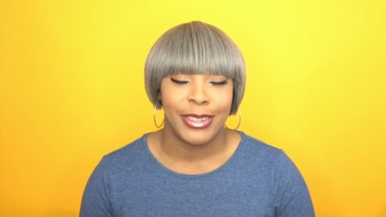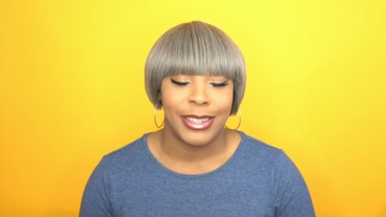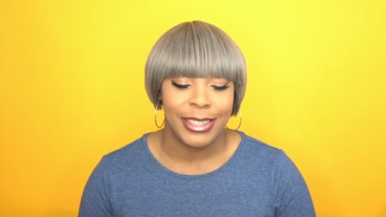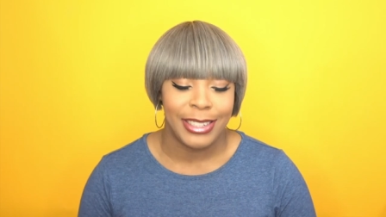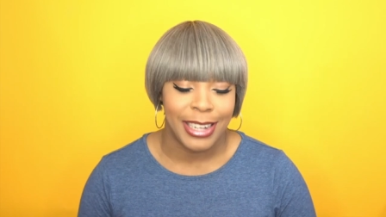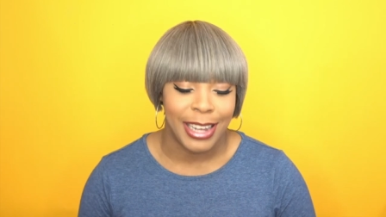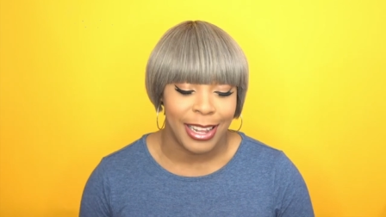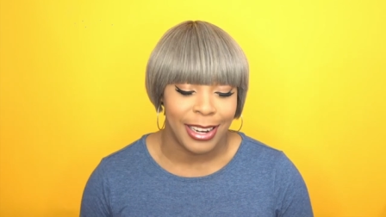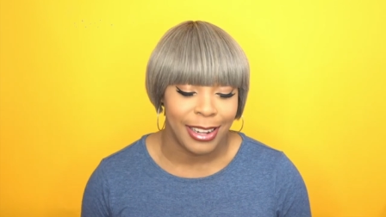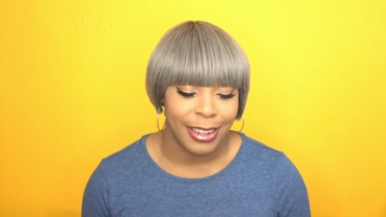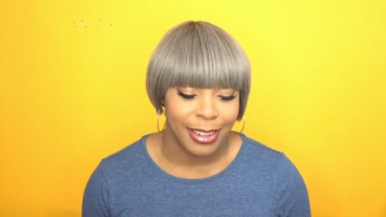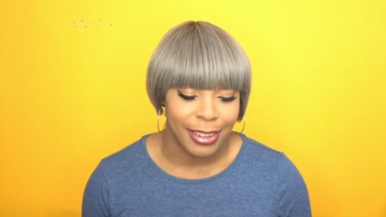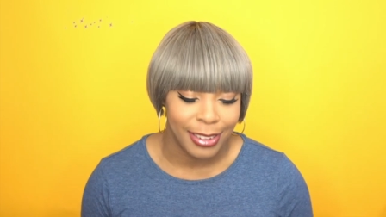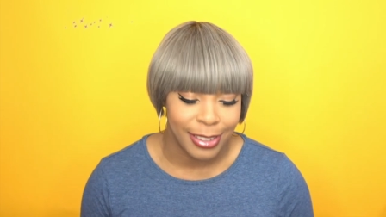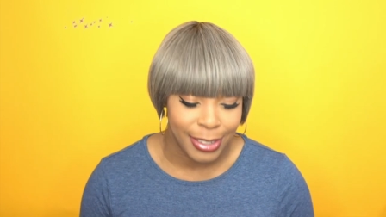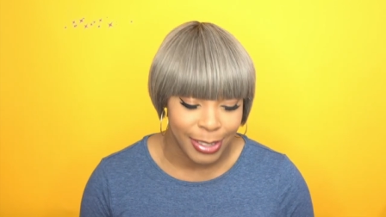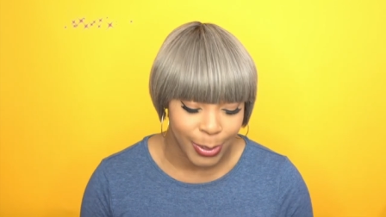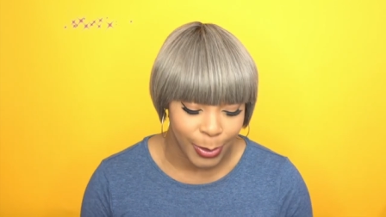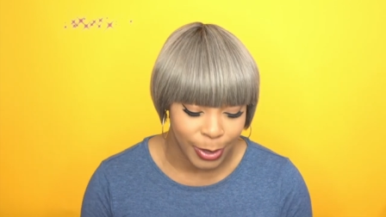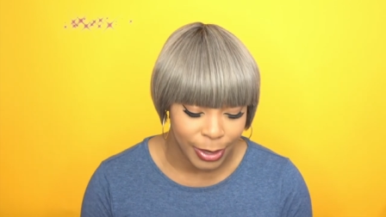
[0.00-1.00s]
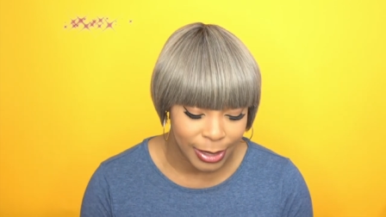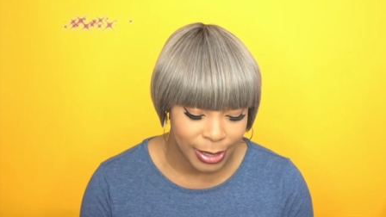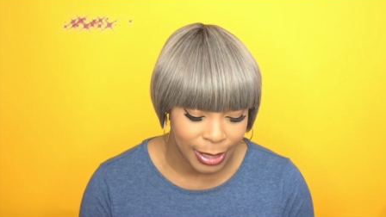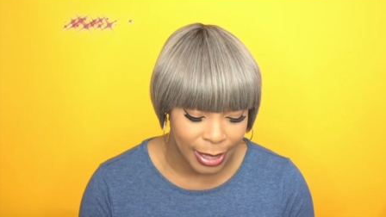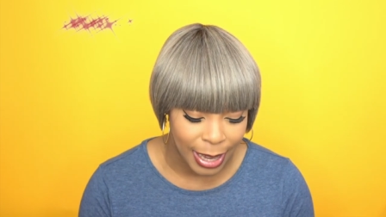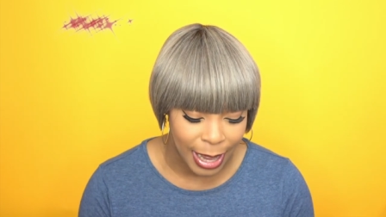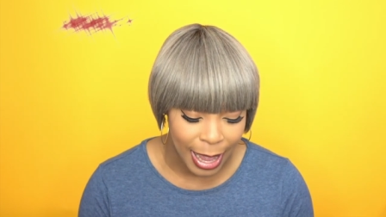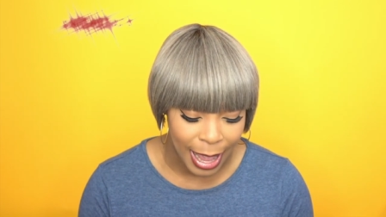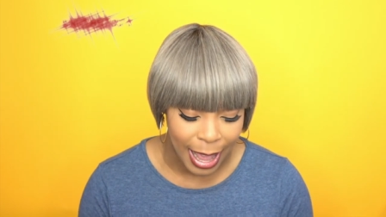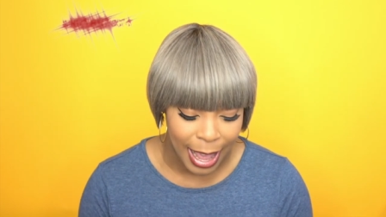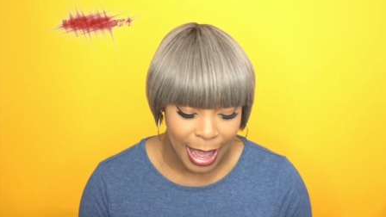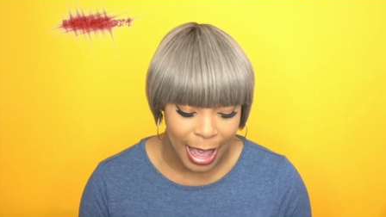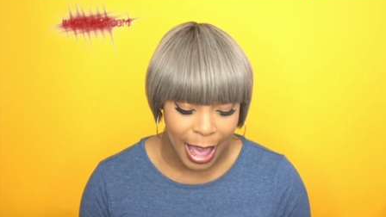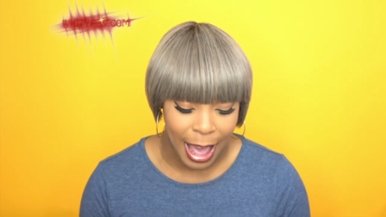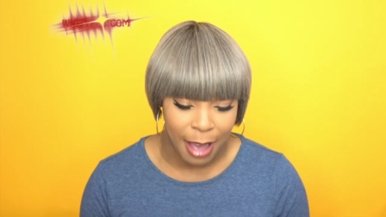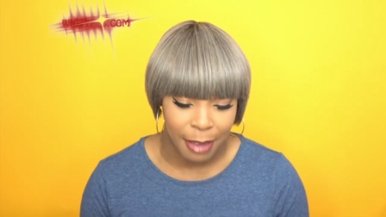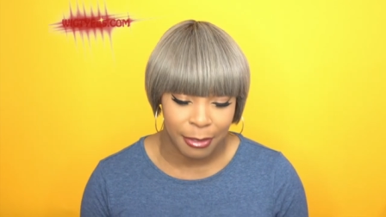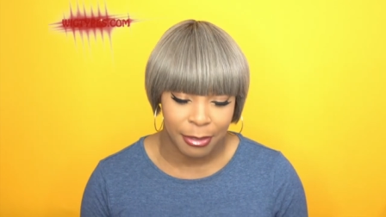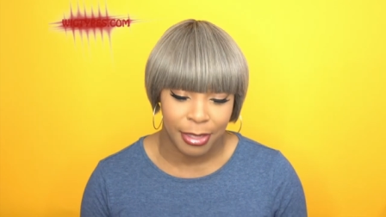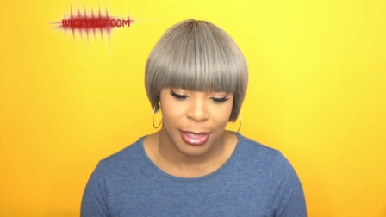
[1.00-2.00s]
our channel. So today I
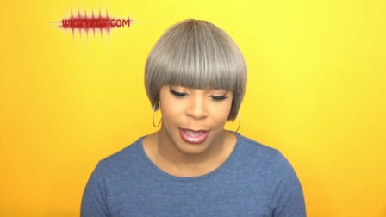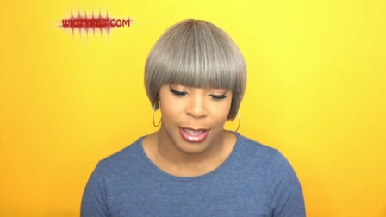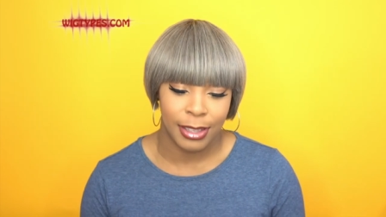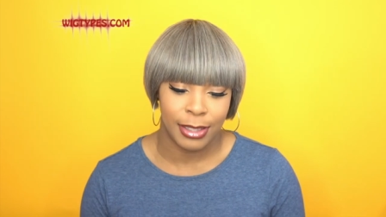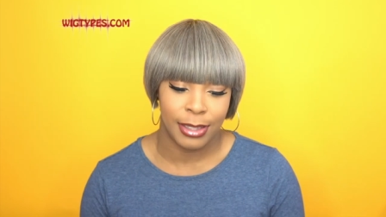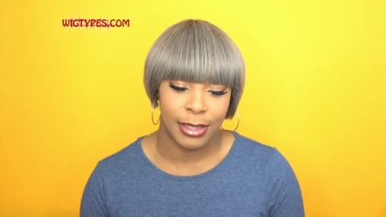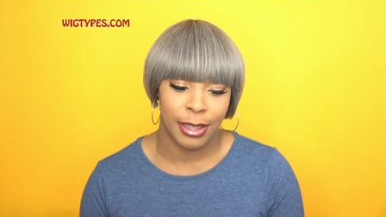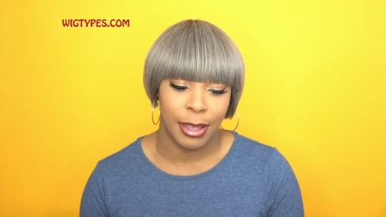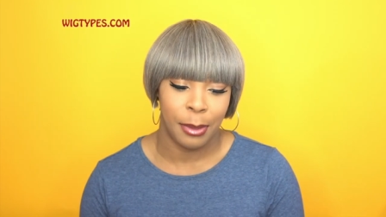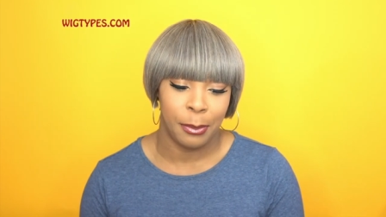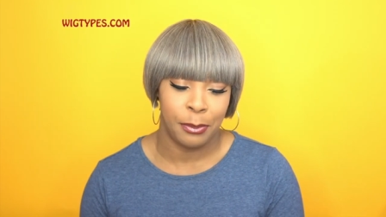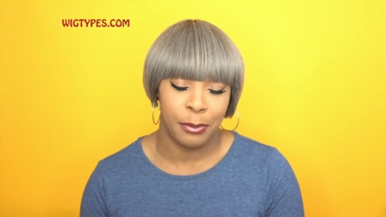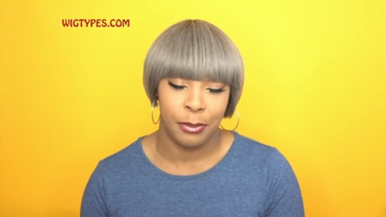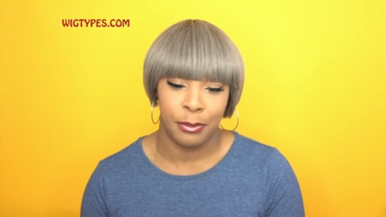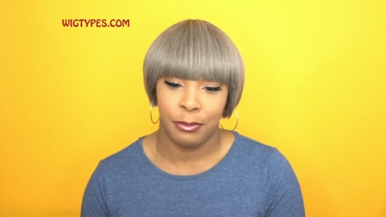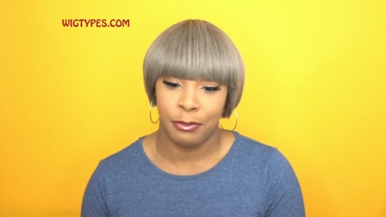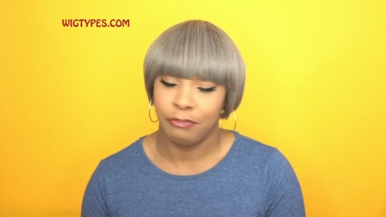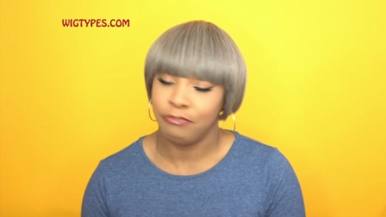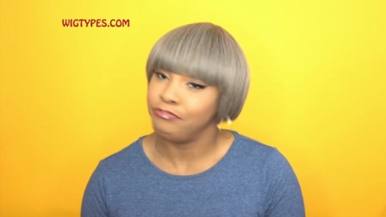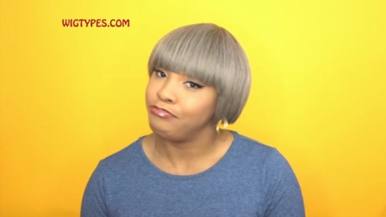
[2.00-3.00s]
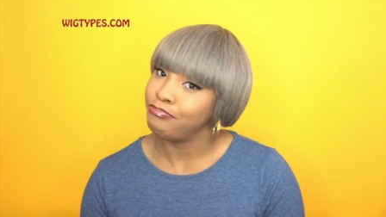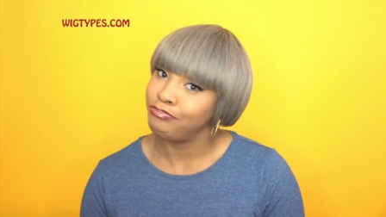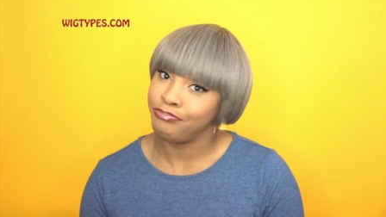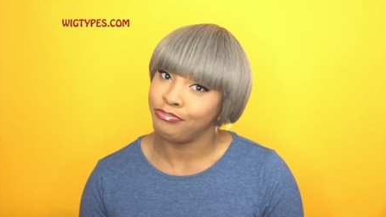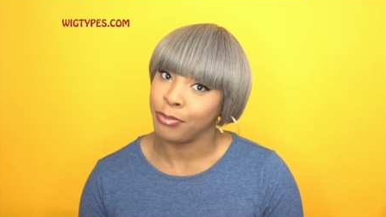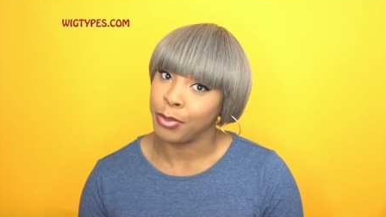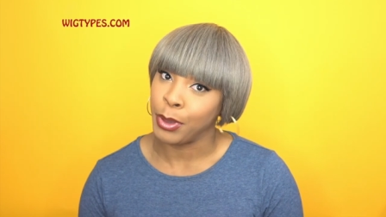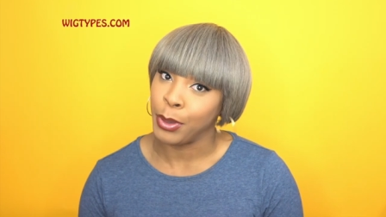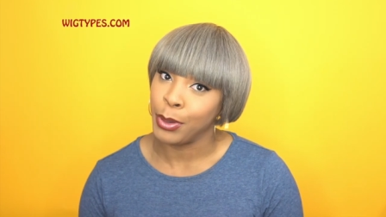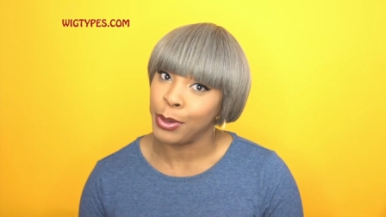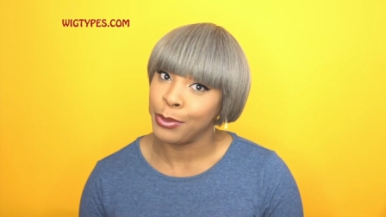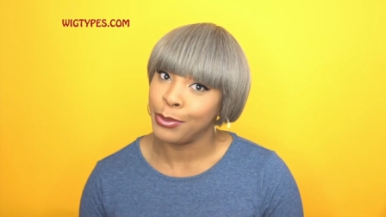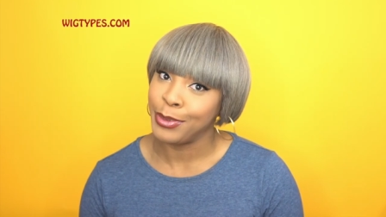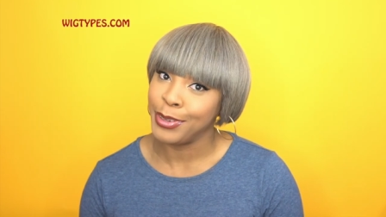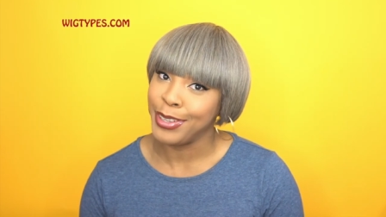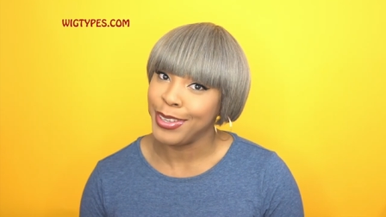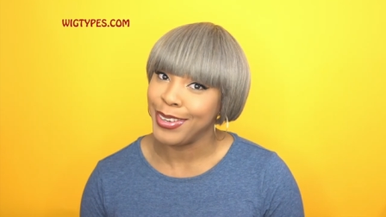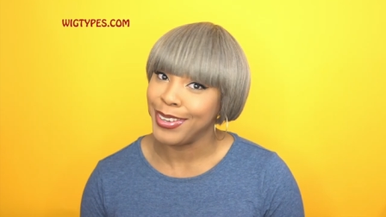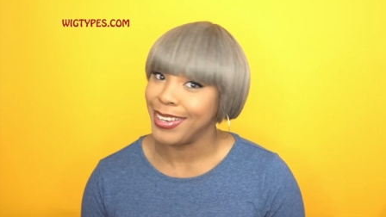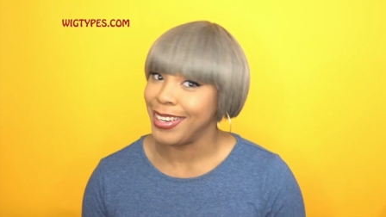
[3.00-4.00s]
have this
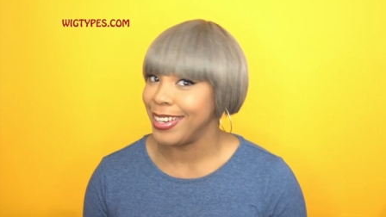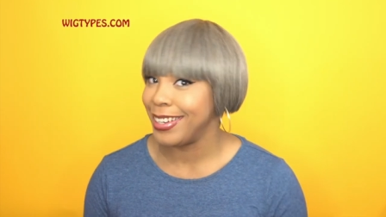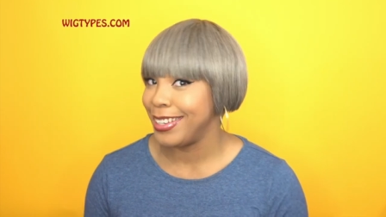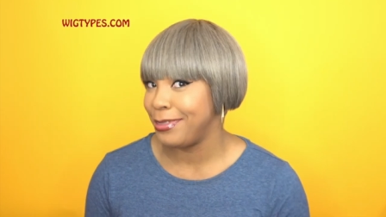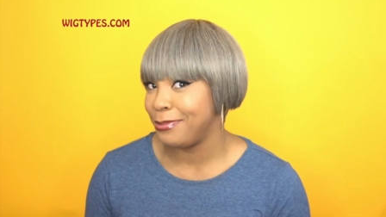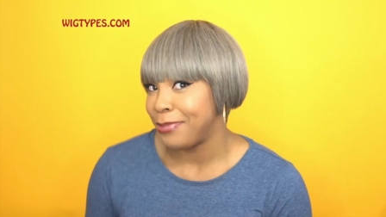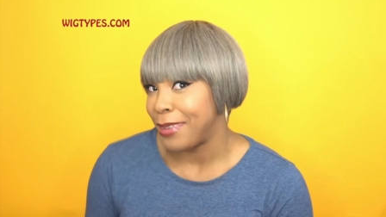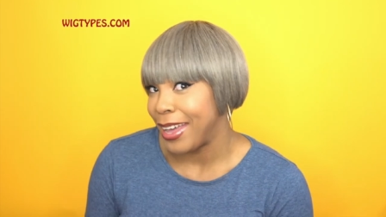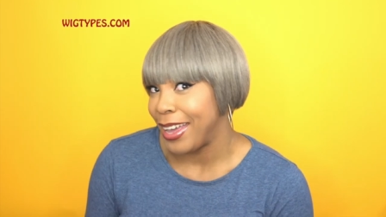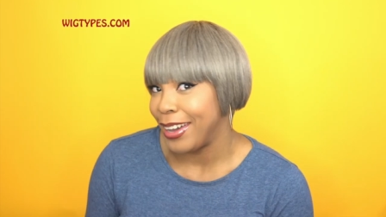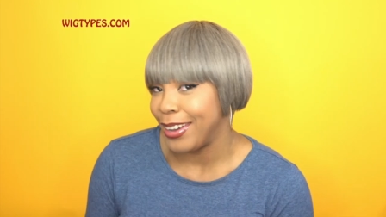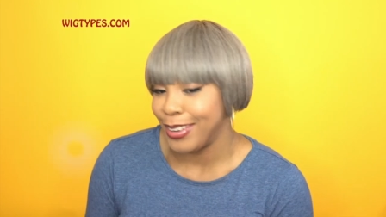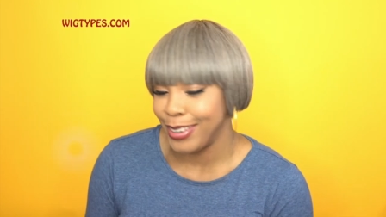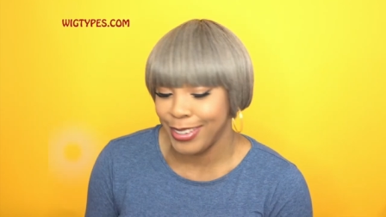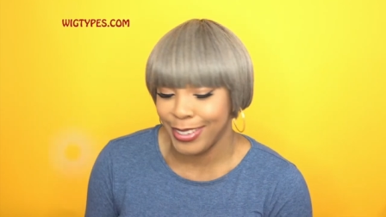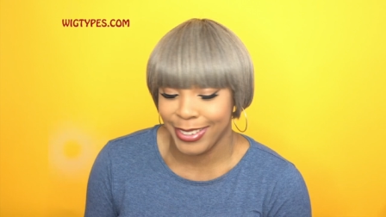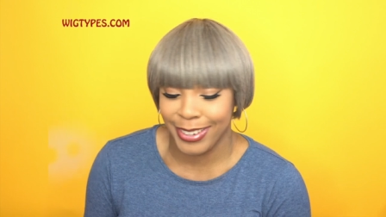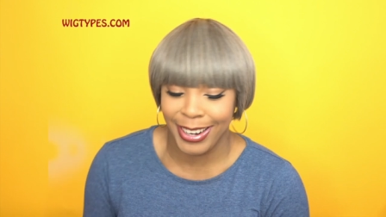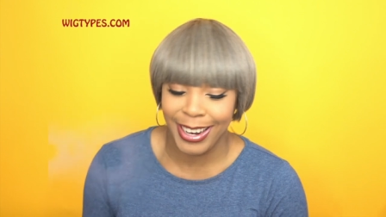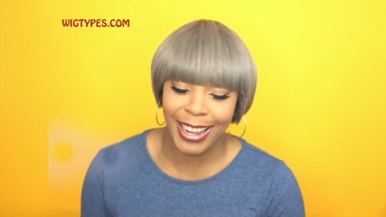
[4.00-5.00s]
beautiful unit by Outre.